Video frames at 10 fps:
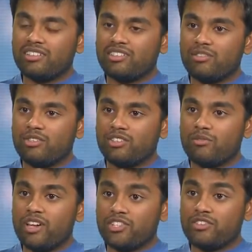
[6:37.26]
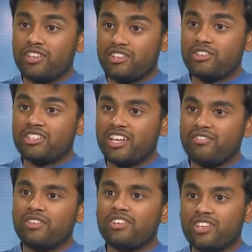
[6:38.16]
to make sure that you're
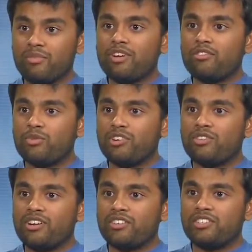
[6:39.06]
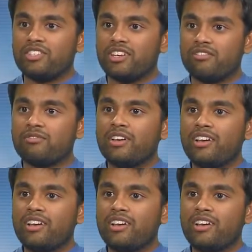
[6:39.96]
safe and you keep everyone around you safe.